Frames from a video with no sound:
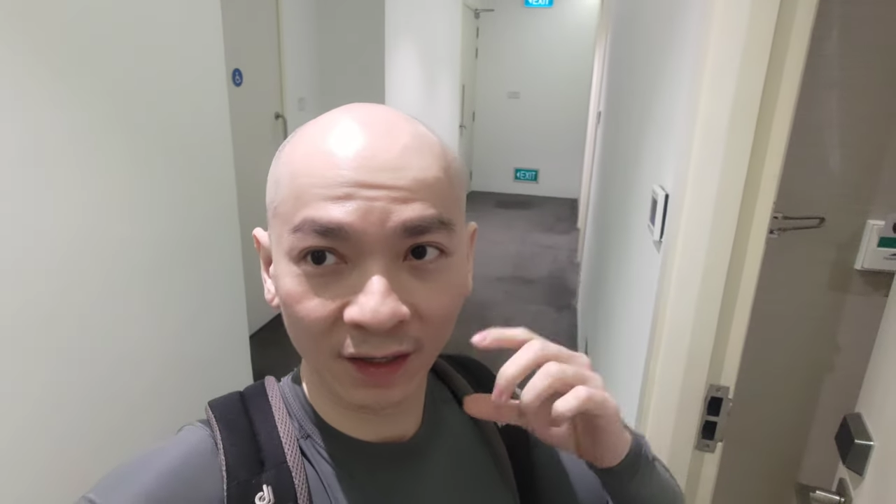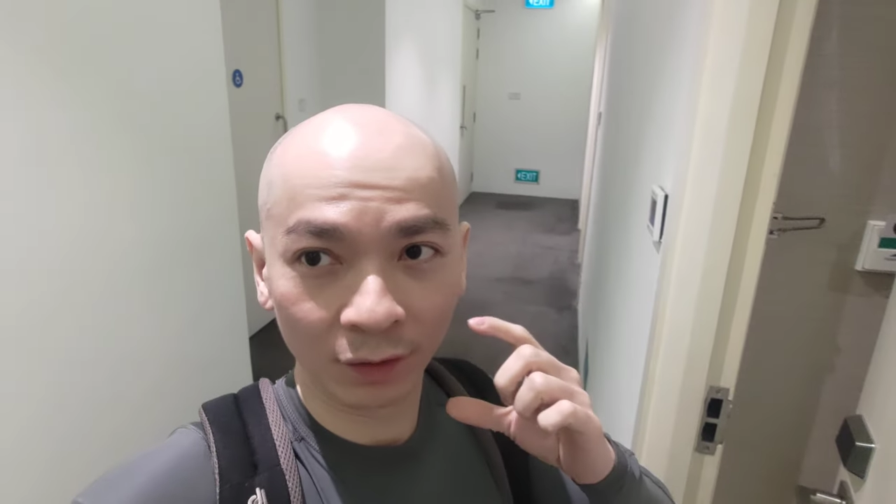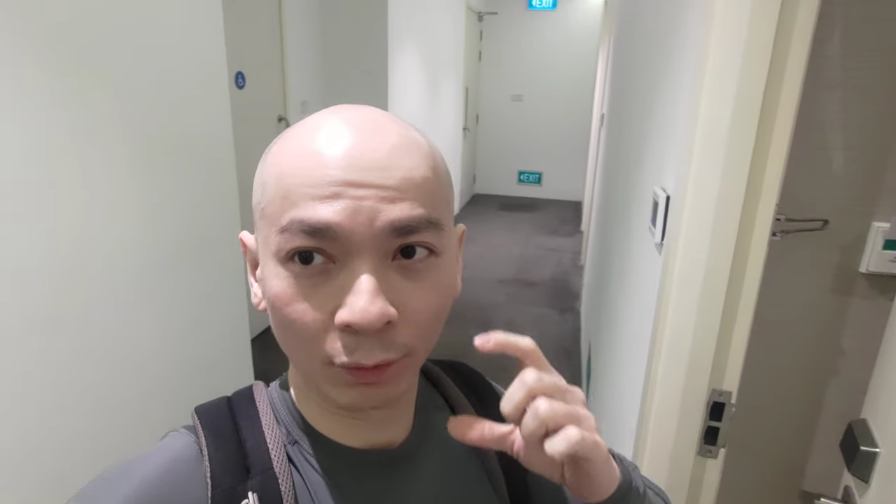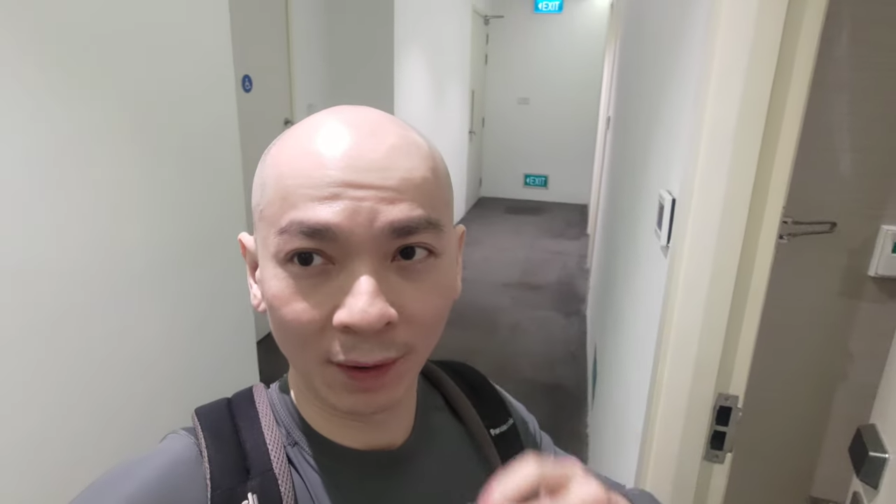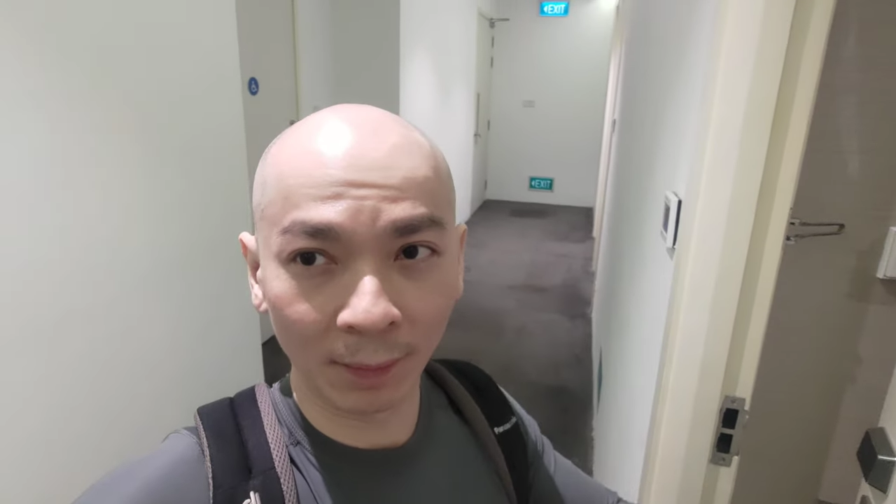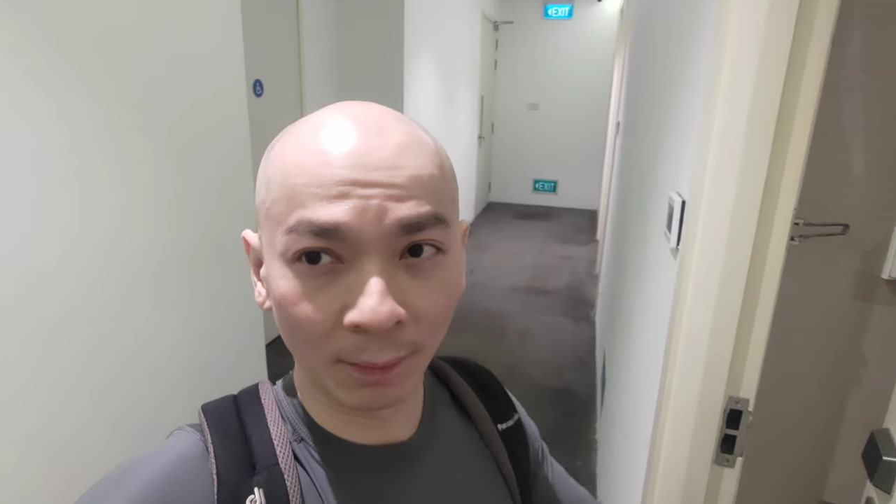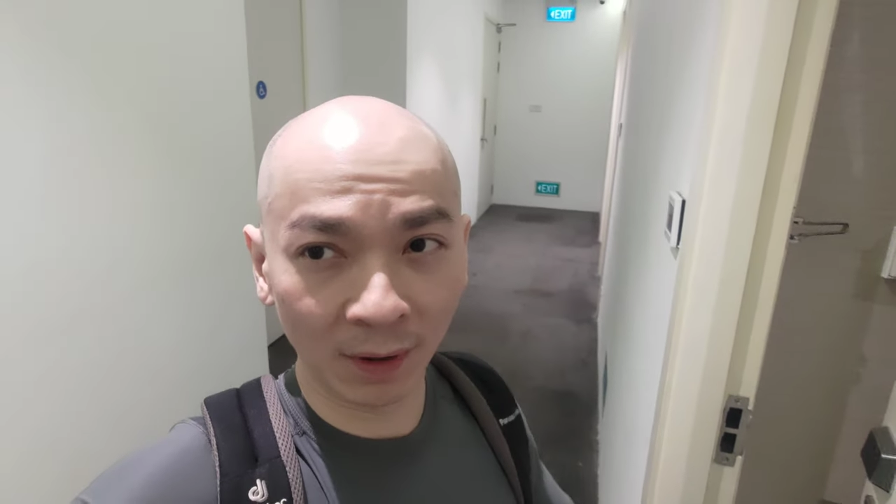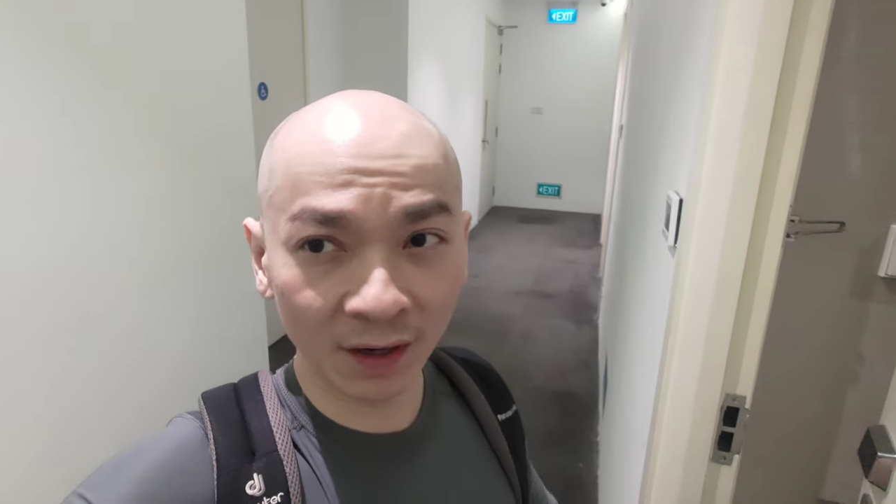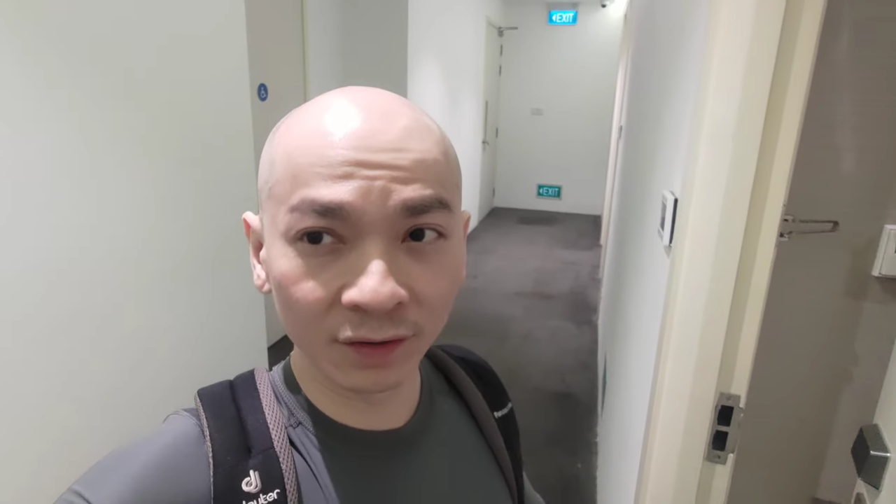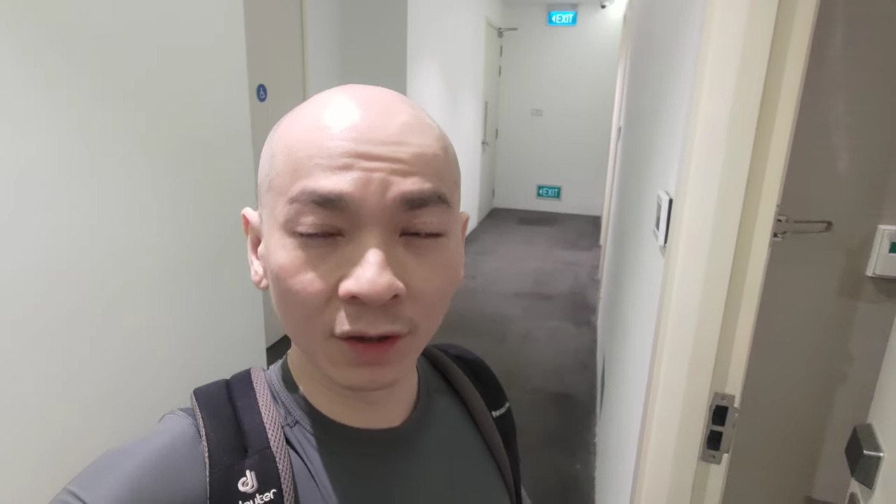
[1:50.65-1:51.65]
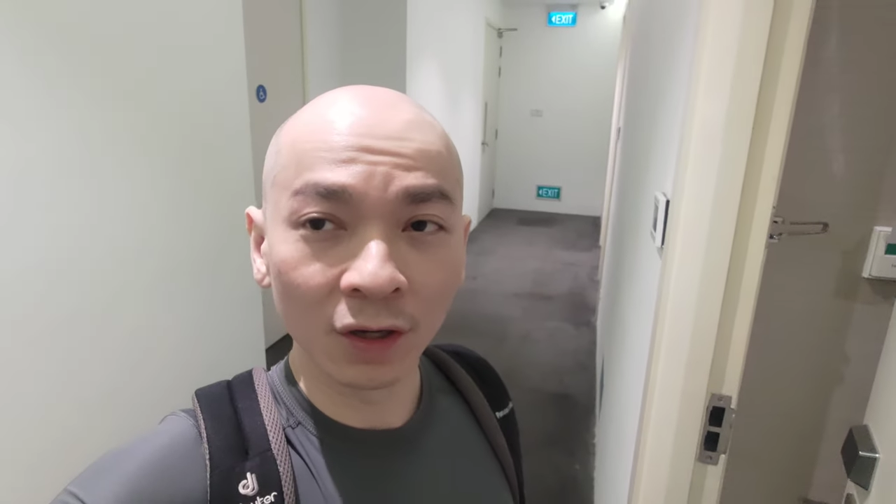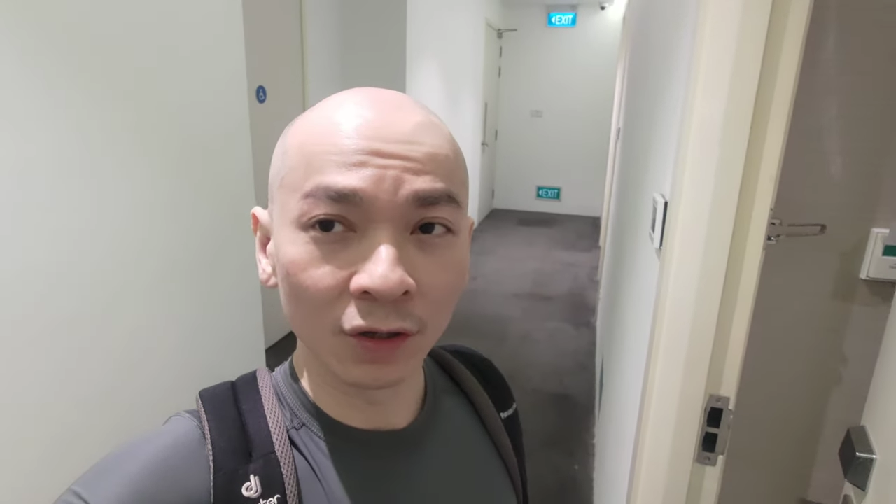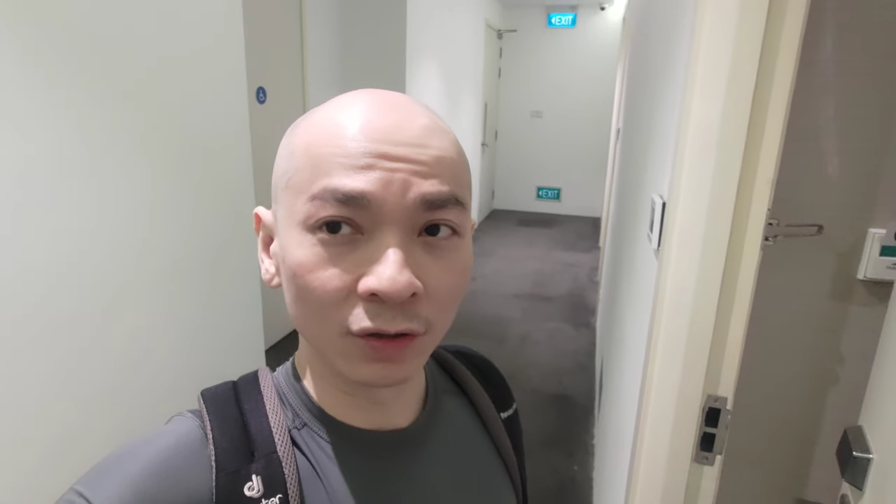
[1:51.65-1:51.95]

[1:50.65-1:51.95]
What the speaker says: I need to wear my mask,